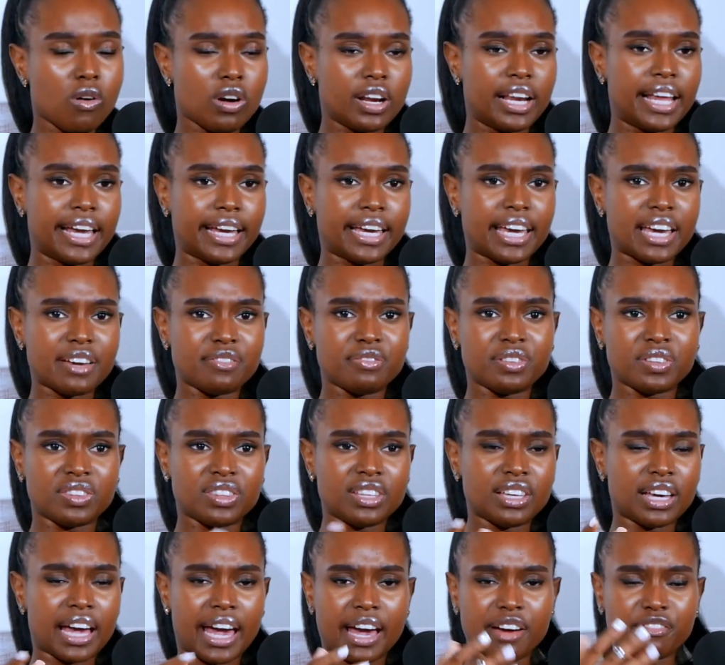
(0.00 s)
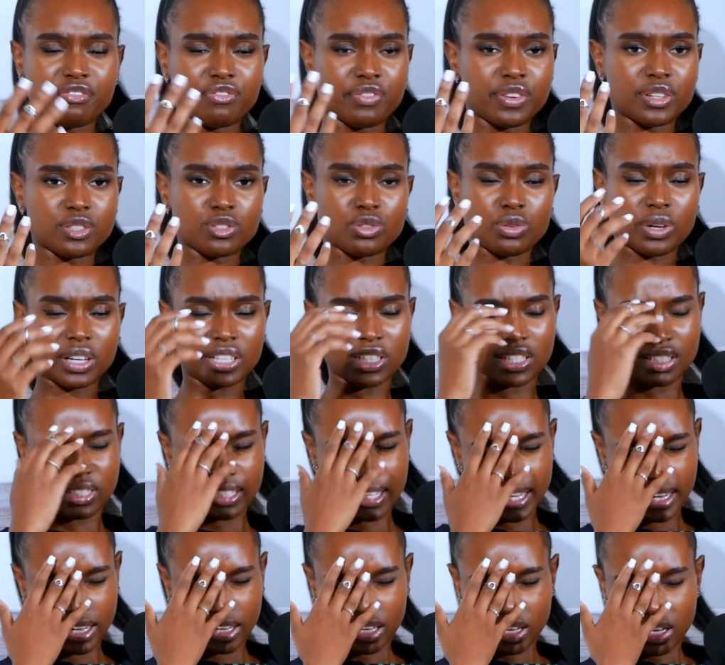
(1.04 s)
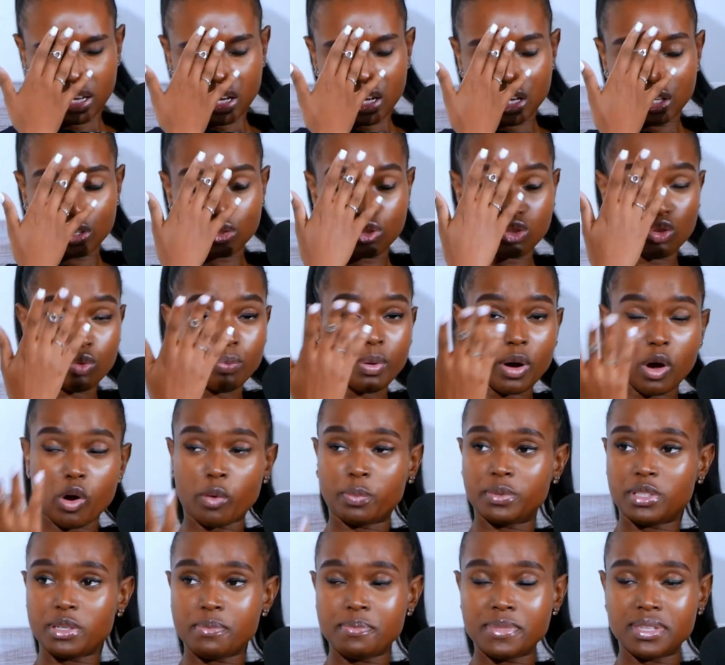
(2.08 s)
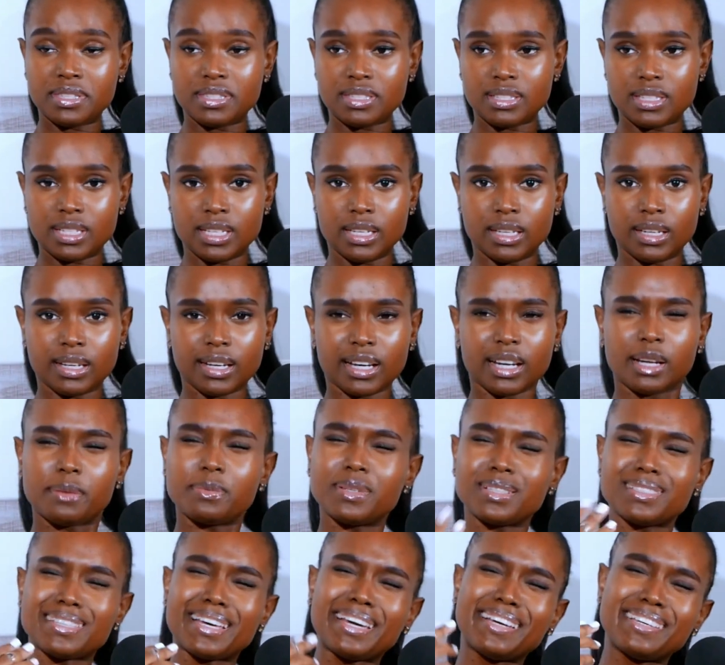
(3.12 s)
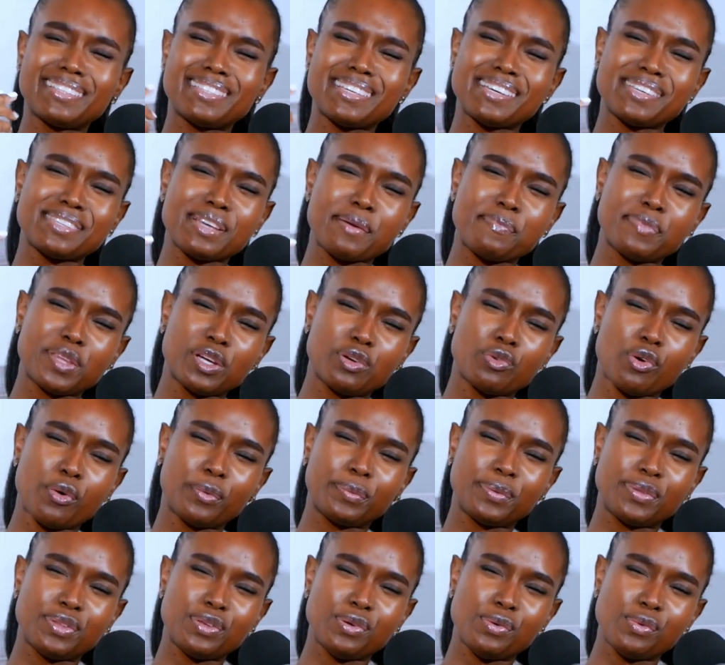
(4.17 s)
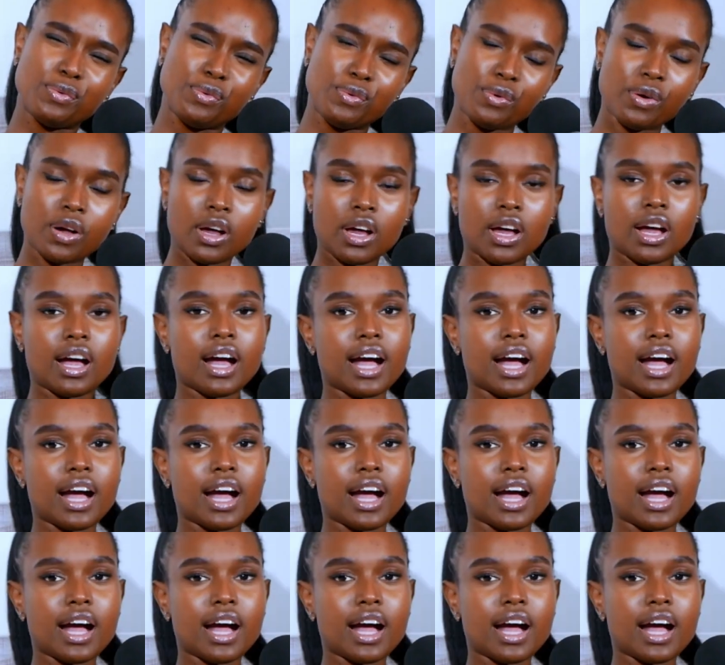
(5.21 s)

Or like everything, I have friends who are just like, super optimistic. And I'm just like, is there something wrong with you?